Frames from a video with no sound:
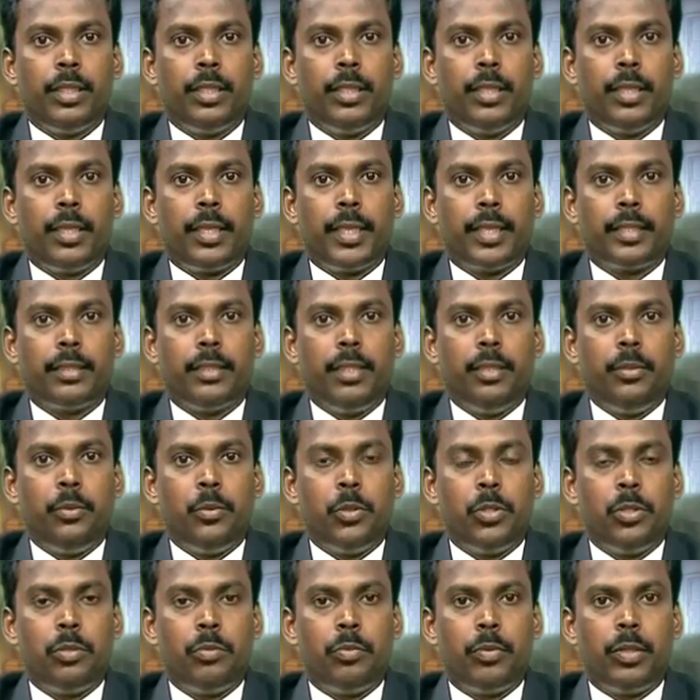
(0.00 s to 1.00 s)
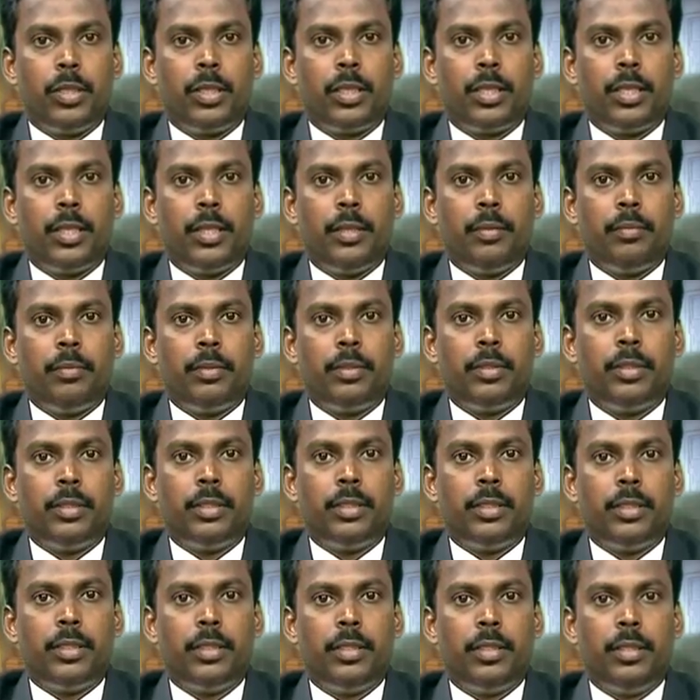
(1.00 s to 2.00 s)
and they are actually used for
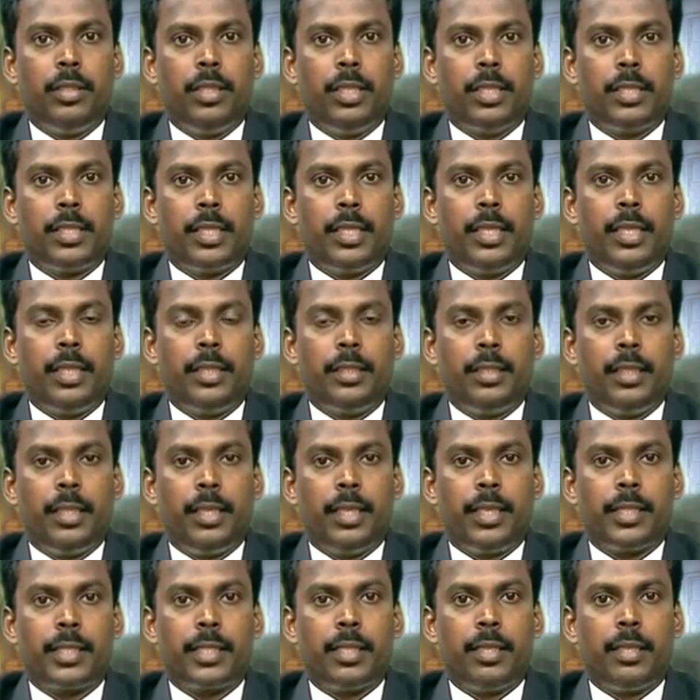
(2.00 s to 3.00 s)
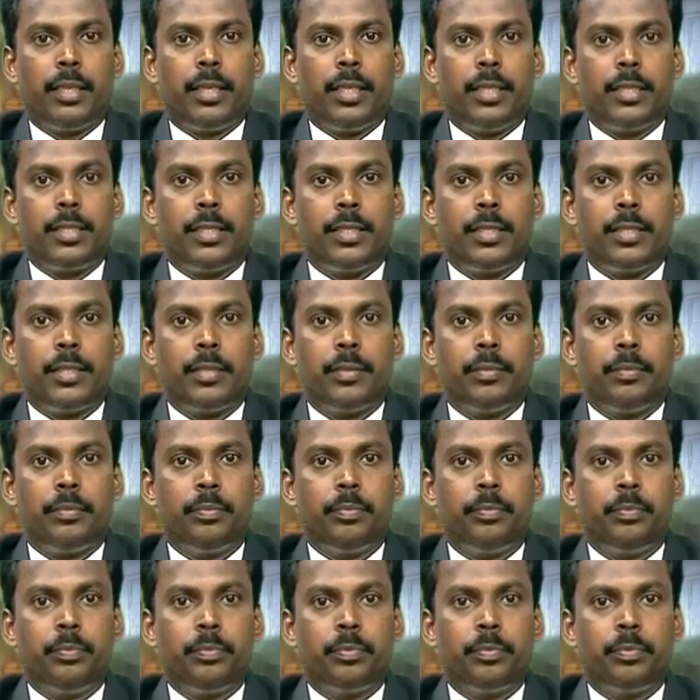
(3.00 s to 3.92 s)
uh, uh, designing the lexical analyzers.